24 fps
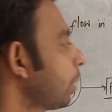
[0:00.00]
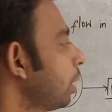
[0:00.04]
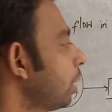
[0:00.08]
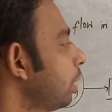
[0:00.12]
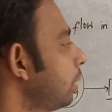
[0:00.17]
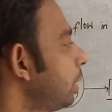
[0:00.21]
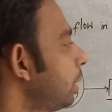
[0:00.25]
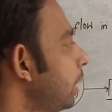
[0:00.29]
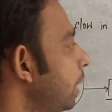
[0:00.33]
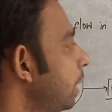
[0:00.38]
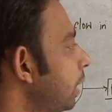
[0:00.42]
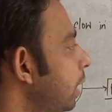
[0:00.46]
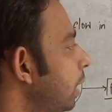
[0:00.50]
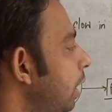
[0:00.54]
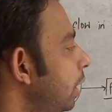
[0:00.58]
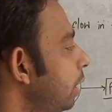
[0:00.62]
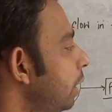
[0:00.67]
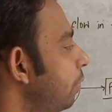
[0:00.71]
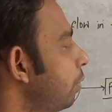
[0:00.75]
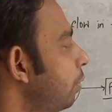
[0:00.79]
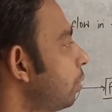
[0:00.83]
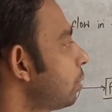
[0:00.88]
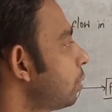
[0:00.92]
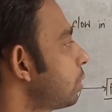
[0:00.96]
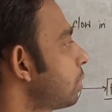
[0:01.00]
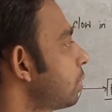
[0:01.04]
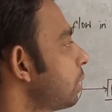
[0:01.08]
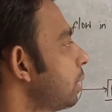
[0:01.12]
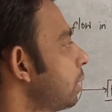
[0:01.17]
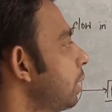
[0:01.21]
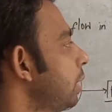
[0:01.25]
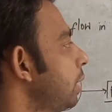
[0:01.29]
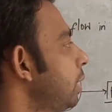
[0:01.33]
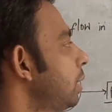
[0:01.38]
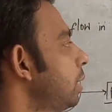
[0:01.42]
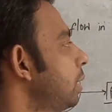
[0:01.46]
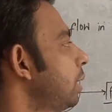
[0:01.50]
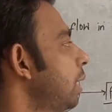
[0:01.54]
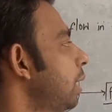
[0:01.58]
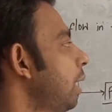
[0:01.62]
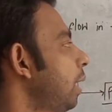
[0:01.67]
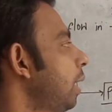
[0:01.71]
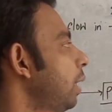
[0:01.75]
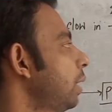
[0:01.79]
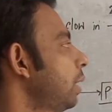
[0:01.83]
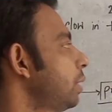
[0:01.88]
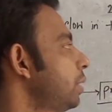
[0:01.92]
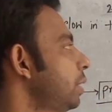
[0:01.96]
Then carnivores, the
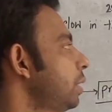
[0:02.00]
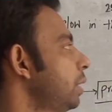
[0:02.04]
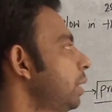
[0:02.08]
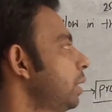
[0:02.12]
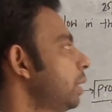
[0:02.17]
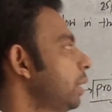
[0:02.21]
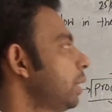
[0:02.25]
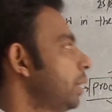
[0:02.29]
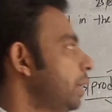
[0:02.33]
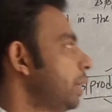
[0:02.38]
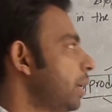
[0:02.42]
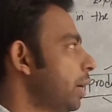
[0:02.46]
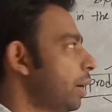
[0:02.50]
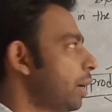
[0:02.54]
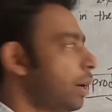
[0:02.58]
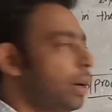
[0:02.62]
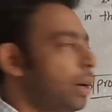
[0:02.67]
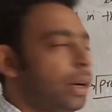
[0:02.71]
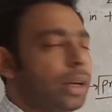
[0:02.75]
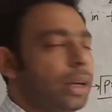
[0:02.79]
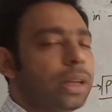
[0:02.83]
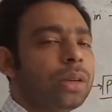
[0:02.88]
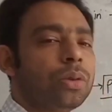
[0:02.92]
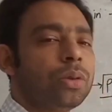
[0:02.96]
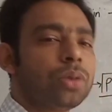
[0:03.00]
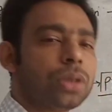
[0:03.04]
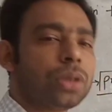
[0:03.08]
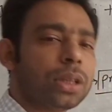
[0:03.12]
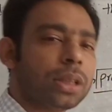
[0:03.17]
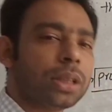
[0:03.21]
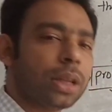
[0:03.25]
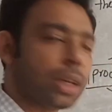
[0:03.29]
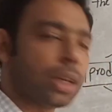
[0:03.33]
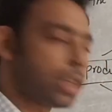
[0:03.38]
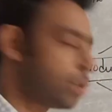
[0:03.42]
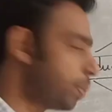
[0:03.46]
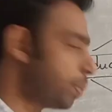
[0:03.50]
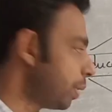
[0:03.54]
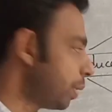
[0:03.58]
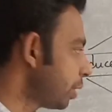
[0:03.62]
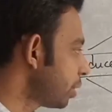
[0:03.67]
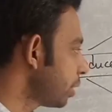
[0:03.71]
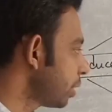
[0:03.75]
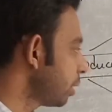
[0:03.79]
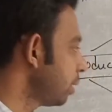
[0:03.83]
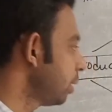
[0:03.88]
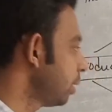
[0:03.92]
energy here used in the respiration,